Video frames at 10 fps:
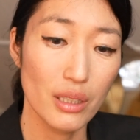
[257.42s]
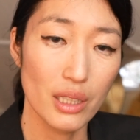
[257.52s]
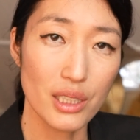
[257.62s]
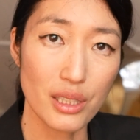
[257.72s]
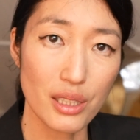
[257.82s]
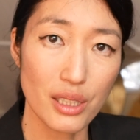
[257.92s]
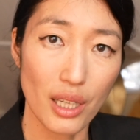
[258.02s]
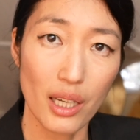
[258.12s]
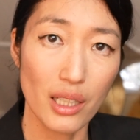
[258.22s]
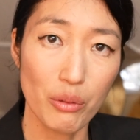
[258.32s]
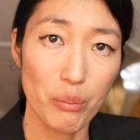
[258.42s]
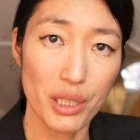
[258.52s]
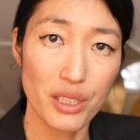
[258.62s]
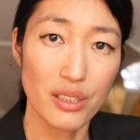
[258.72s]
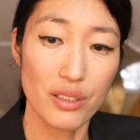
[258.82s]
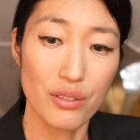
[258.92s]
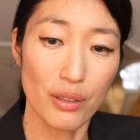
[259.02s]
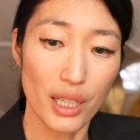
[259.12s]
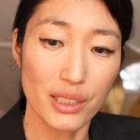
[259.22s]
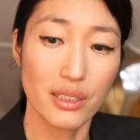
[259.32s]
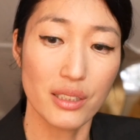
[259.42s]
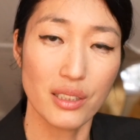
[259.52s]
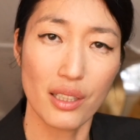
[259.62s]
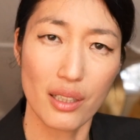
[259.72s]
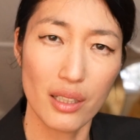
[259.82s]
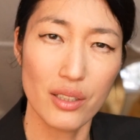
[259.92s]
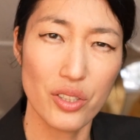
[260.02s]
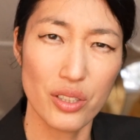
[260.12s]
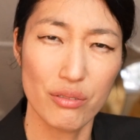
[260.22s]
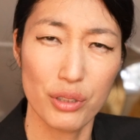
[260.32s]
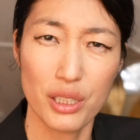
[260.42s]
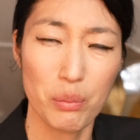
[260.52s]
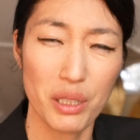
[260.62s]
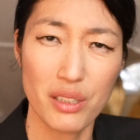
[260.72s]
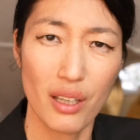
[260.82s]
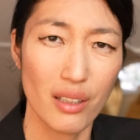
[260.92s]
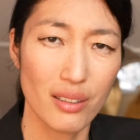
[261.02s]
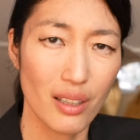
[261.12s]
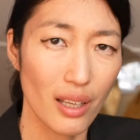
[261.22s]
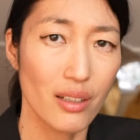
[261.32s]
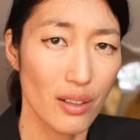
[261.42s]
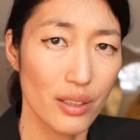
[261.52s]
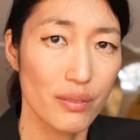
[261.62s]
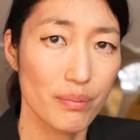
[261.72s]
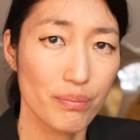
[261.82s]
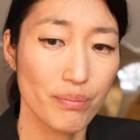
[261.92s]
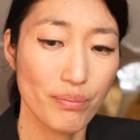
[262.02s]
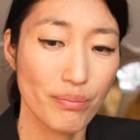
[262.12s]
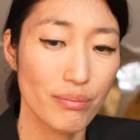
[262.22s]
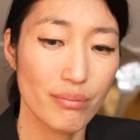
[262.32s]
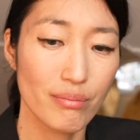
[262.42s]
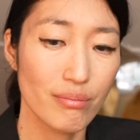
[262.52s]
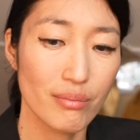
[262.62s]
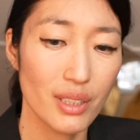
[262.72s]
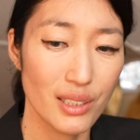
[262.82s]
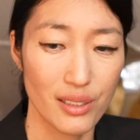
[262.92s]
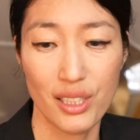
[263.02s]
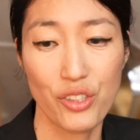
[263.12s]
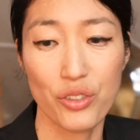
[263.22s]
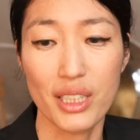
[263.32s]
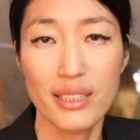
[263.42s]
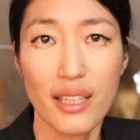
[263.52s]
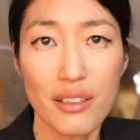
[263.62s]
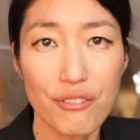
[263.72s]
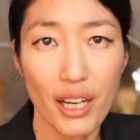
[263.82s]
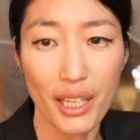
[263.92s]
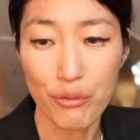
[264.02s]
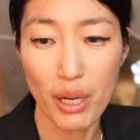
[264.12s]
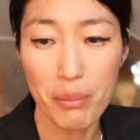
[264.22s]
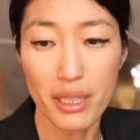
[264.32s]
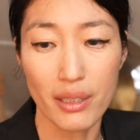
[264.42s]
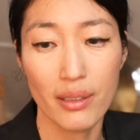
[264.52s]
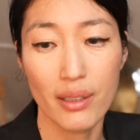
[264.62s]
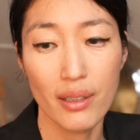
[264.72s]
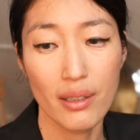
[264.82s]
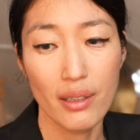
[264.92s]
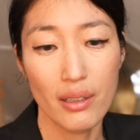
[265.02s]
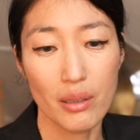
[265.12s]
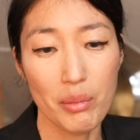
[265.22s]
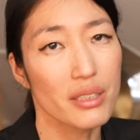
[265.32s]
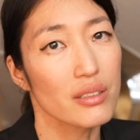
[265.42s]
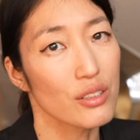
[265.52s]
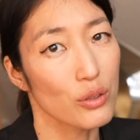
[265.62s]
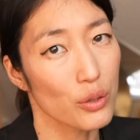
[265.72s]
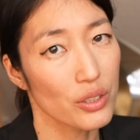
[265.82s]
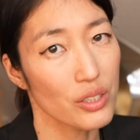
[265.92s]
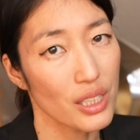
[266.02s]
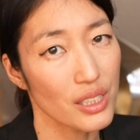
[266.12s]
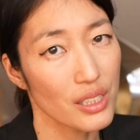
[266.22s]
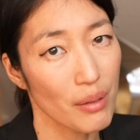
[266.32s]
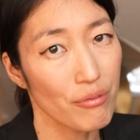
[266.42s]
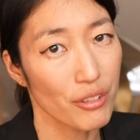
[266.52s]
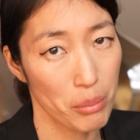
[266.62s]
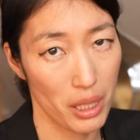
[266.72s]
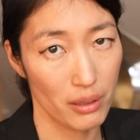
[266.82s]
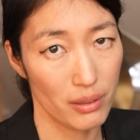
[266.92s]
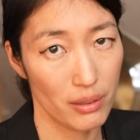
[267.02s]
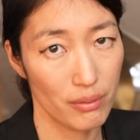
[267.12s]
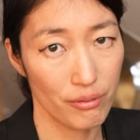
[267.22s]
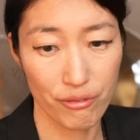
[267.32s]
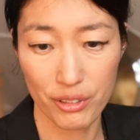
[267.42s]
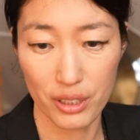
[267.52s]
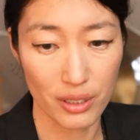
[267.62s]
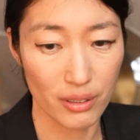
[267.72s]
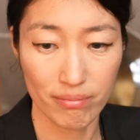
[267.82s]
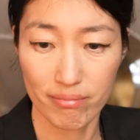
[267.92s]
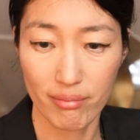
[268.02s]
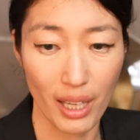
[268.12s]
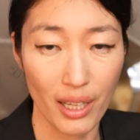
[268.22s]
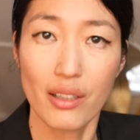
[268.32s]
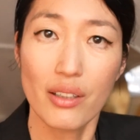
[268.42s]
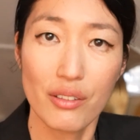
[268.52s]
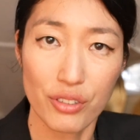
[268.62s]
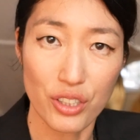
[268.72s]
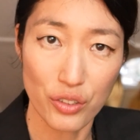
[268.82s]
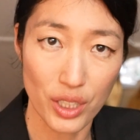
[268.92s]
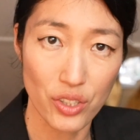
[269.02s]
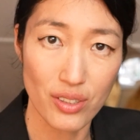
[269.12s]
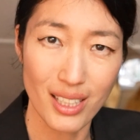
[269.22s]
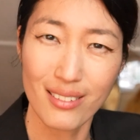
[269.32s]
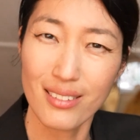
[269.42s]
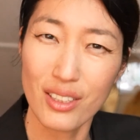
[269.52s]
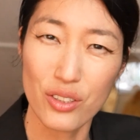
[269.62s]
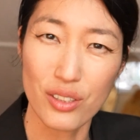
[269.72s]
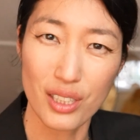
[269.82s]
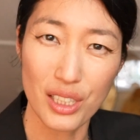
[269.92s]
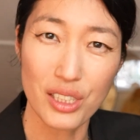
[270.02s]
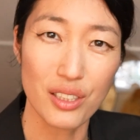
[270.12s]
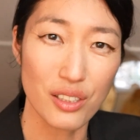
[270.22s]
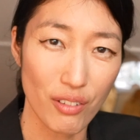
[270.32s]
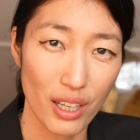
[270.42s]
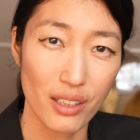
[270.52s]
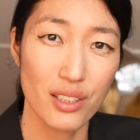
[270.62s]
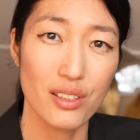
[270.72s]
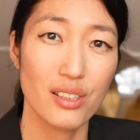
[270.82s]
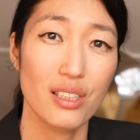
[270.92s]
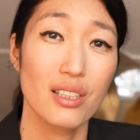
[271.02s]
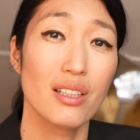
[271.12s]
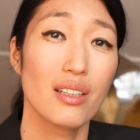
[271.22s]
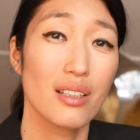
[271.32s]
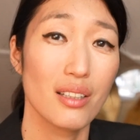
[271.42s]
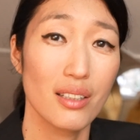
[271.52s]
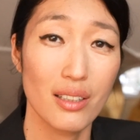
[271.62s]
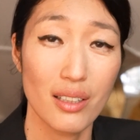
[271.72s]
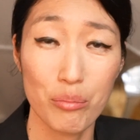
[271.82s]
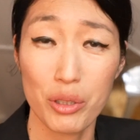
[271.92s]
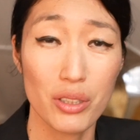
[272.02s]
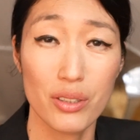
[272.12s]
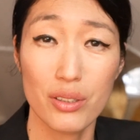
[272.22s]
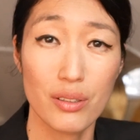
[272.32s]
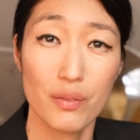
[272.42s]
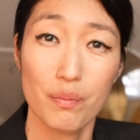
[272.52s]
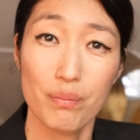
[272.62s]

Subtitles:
As a society, we must address the psychology of race-based hate head-on. It's essential to identify and remedy the mental disorders that stem from hate, fear, anger, and frustration that lead to senseless violence and murders.